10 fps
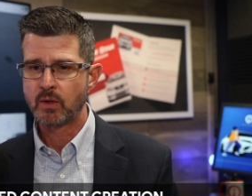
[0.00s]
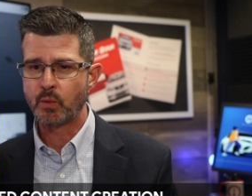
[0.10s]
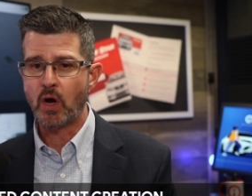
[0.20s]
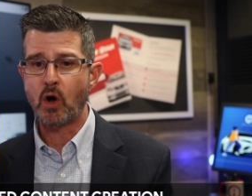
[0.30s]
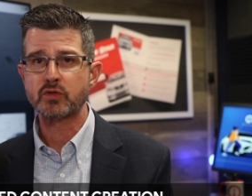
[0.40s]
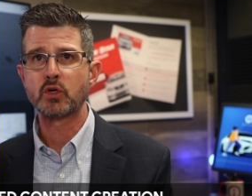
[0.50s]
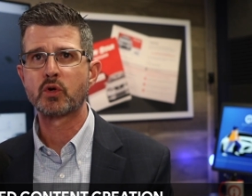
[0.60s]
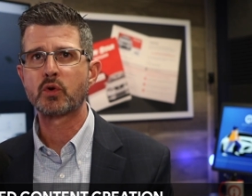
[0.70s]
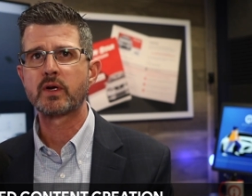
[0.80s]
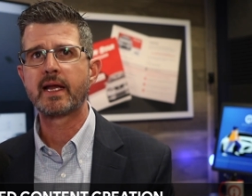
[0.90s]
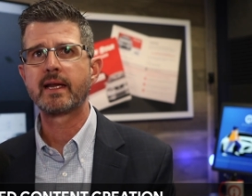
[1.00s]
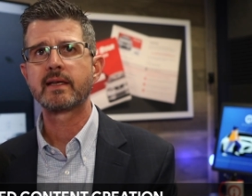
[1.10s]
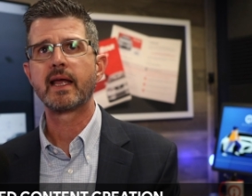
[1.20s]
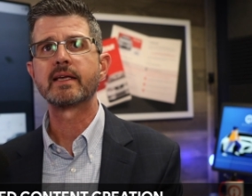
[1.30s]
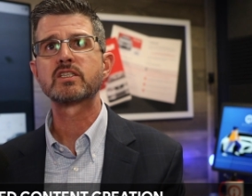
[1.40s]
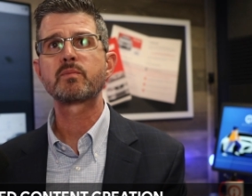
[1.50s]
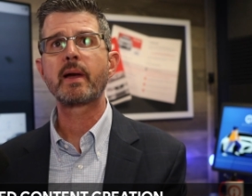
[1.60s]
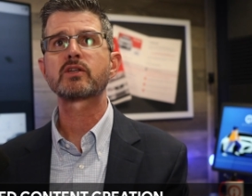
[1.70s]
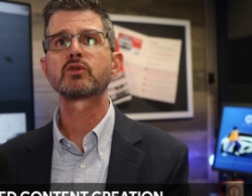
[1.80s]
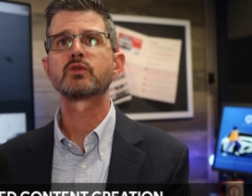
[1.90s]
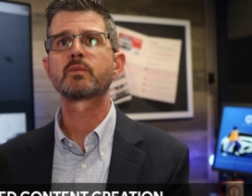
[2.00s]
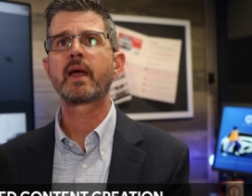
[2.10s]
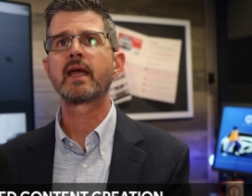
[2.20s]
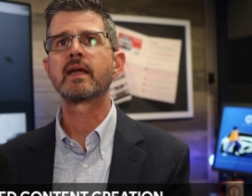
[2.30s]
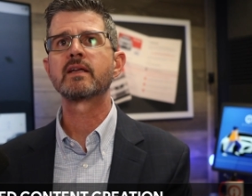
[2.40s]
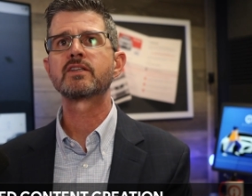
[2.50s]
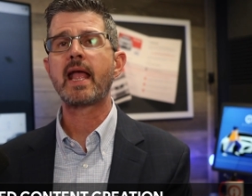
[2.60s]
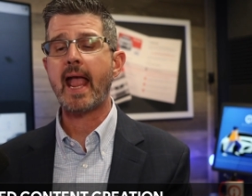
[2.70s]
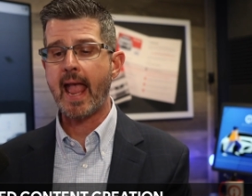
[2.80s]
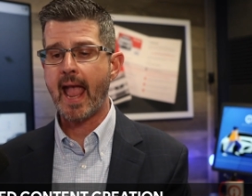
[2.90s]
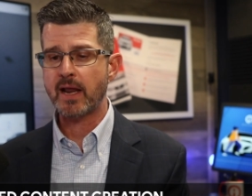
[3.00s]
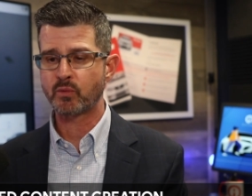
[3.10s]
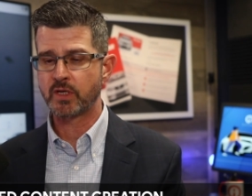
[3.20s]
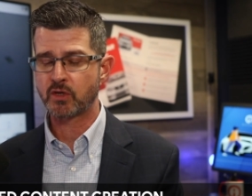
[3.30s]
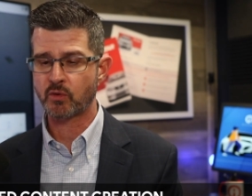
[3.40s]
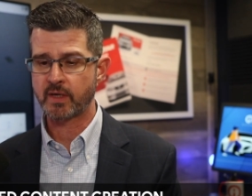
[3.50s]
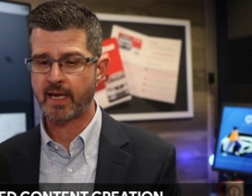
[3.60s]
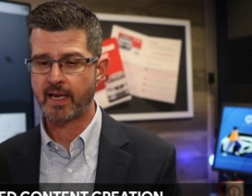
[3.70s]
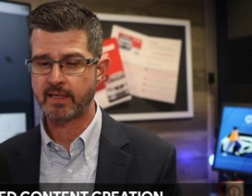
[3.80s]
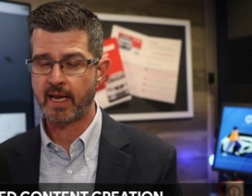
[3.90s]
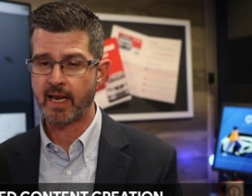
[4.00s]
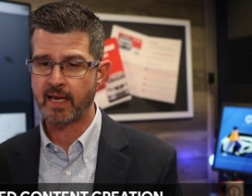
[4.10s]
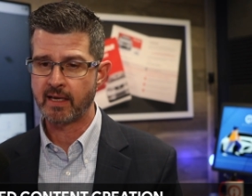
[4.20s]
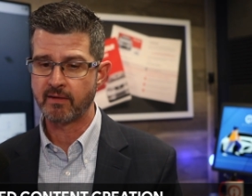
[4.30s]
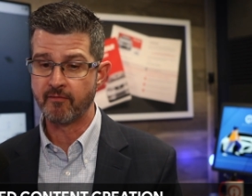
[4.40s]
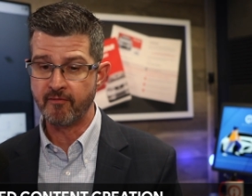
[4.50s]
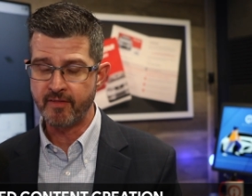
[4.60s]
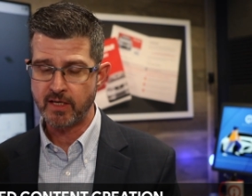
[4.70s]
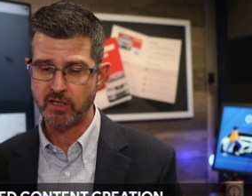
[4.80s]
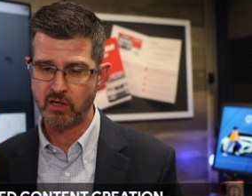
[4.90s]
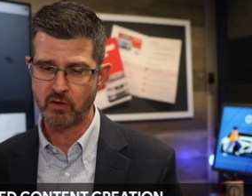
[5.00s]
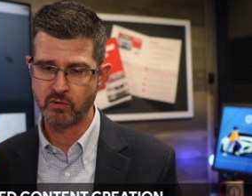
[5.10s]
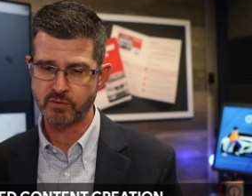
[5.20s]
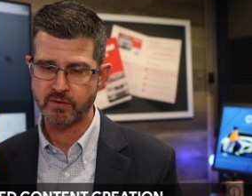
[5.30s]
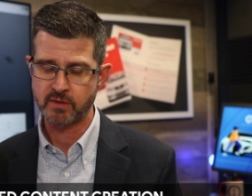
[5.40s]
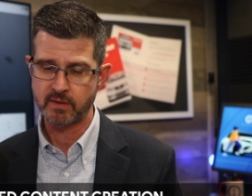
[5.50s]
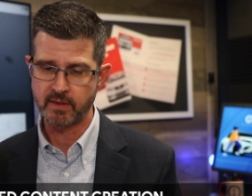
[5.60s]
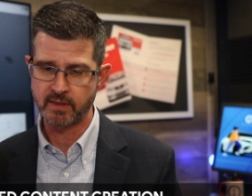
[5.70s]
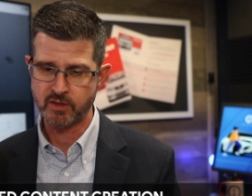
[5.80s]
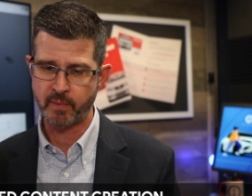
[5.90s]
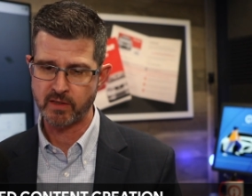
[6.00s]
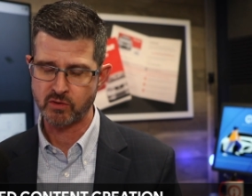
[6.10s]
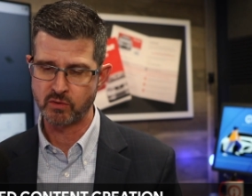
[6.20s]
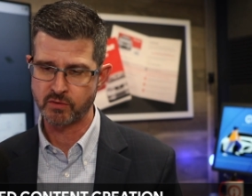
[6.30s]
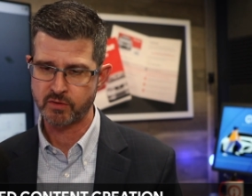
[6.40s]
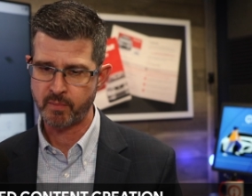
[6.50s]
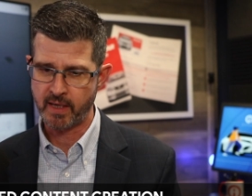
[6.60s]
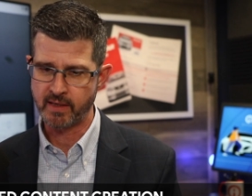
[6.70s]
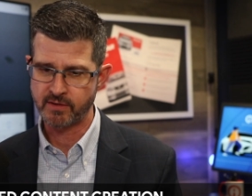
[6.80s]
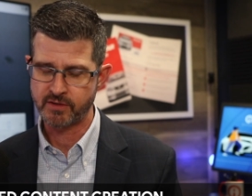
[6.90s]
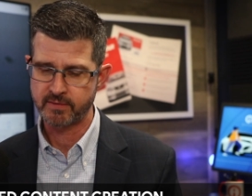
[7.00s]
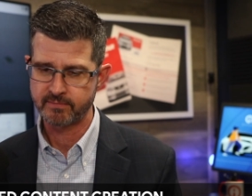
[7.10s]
We also create a specials page, and we create a videos specials page.